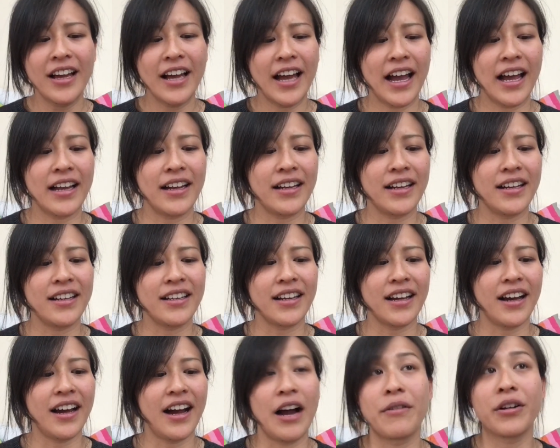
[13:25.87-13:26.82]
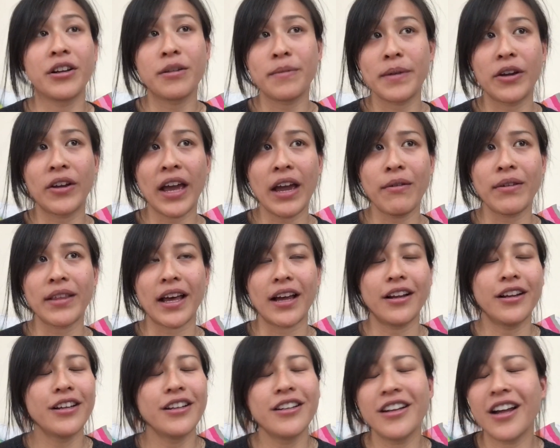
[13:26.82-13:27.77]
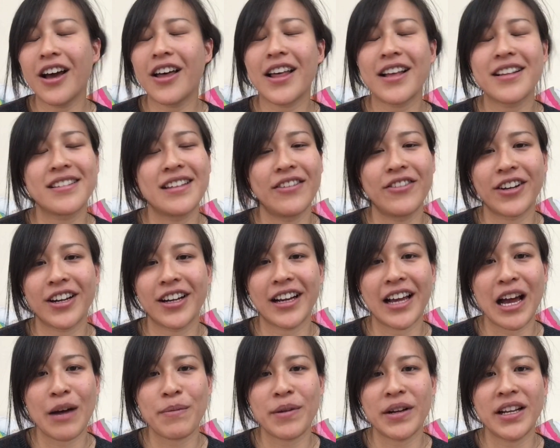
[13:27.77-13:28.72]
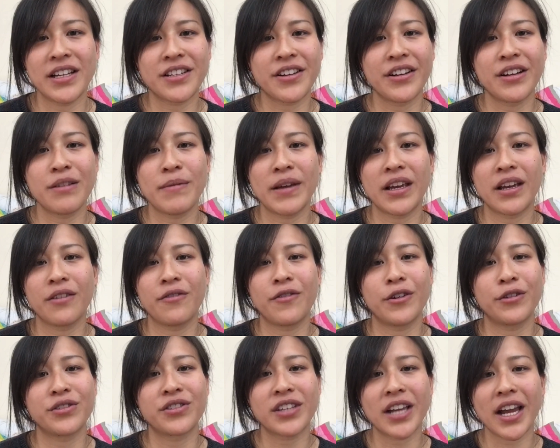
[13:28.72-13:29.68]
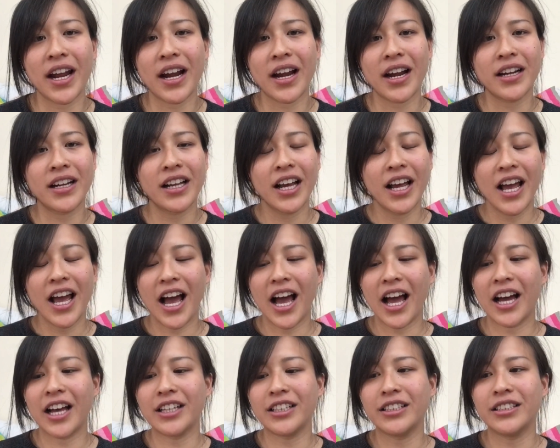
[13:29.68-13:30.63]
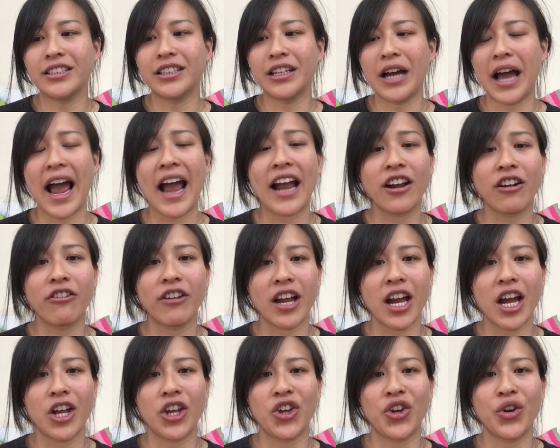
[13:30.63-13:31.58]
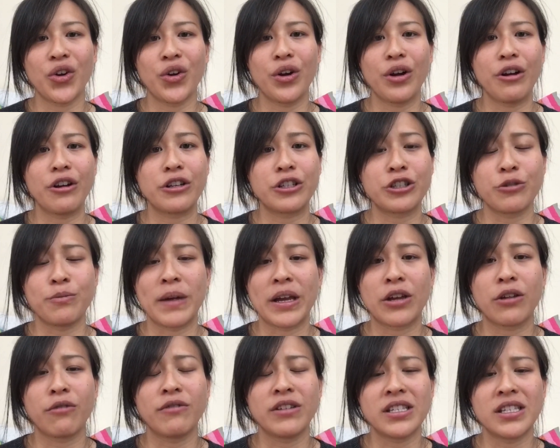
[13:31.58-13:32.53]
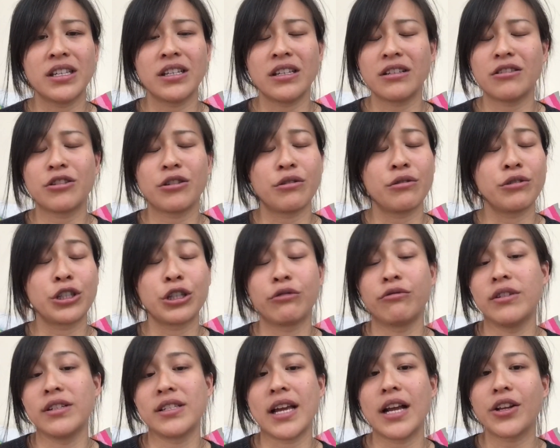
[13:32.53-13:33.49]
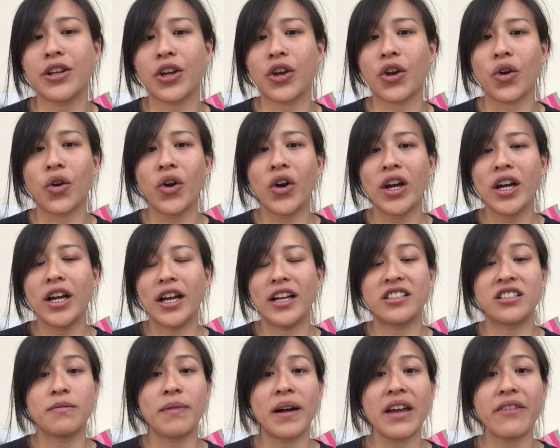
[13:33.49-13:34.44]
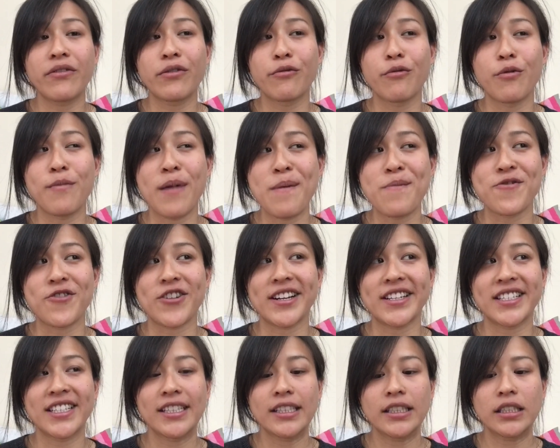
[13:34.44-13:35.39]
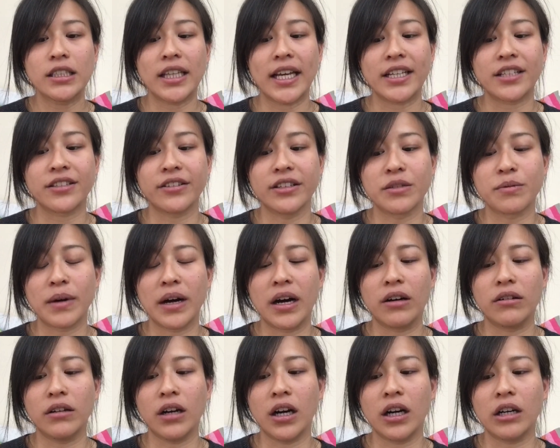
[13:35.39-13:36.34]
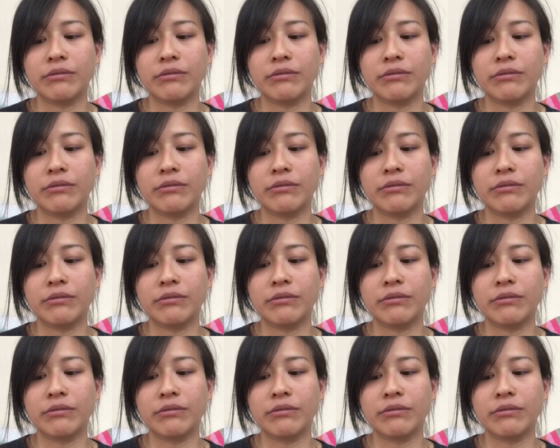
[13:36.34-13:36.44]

and I'm going to be okay with that. No, that's never going to happen. It's going to make her feel scared and angry at you. She'll make you she'll resent you, and she might even remember it later as well,